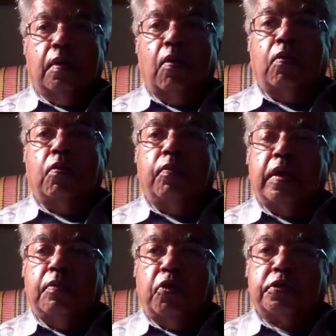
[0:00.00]
No, many
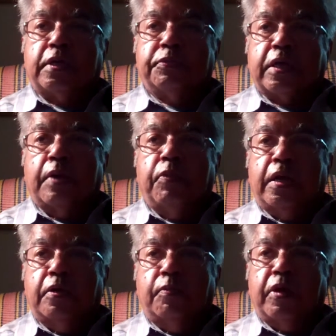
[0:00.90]
Muslims came. Many
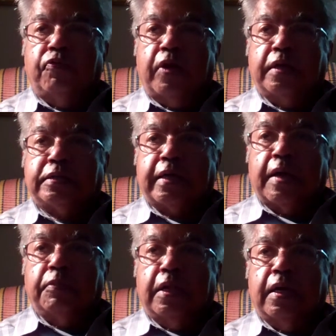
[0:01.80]
of my friends
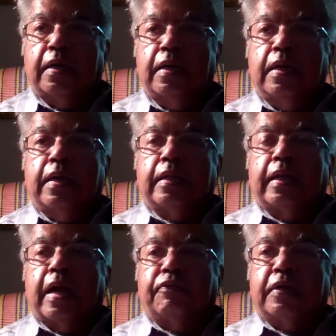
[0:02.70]
came there. Then
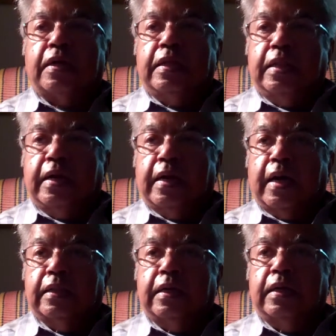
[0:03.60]
after Indira
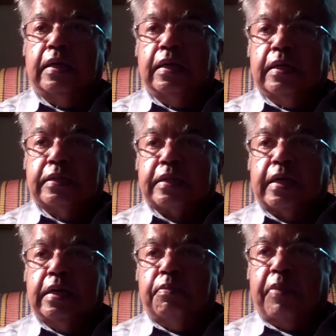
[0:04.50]
Gandhi
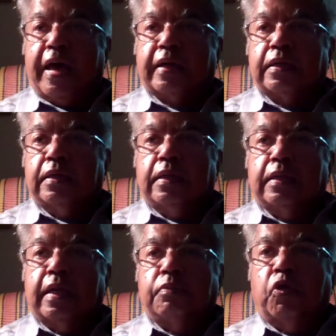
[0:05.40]
signed a pact
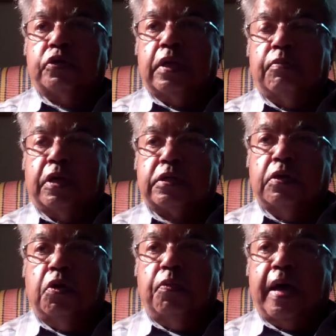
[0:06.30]
that Muslims must
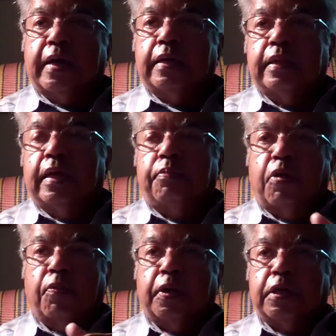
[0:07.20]
go back, their
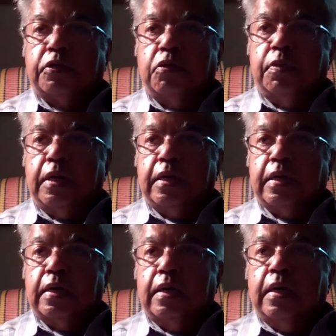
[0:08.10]
property should be
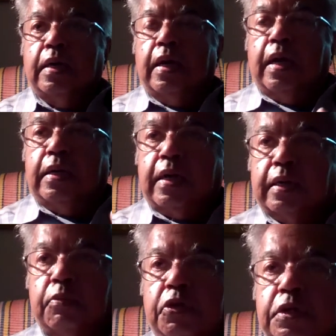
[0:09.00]
returned, and Sheikh
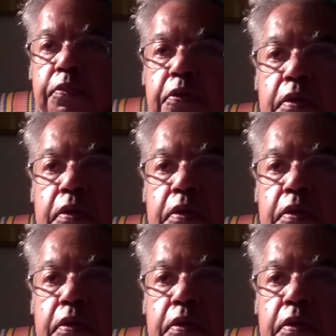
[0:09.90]
Mujibur.